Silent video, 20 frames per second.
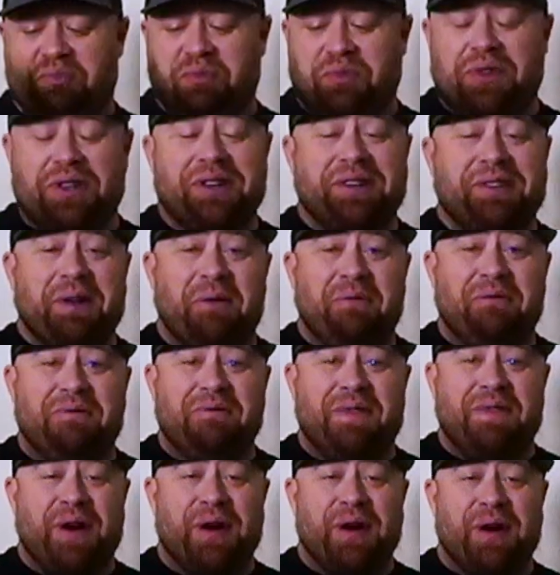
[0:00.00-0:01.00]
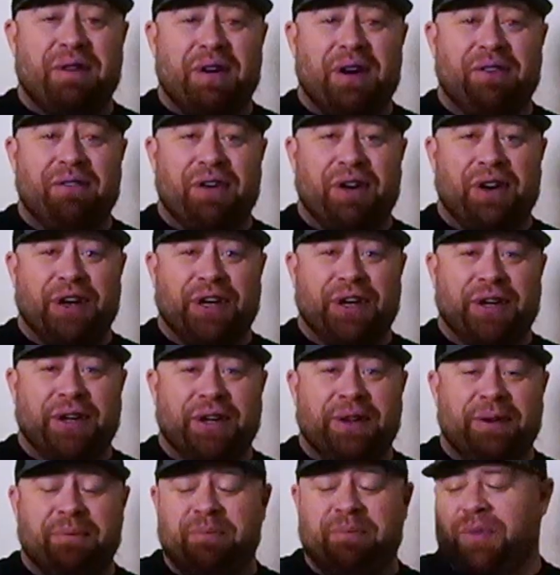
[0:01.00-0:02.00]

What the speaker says: This stuff very, very, very good.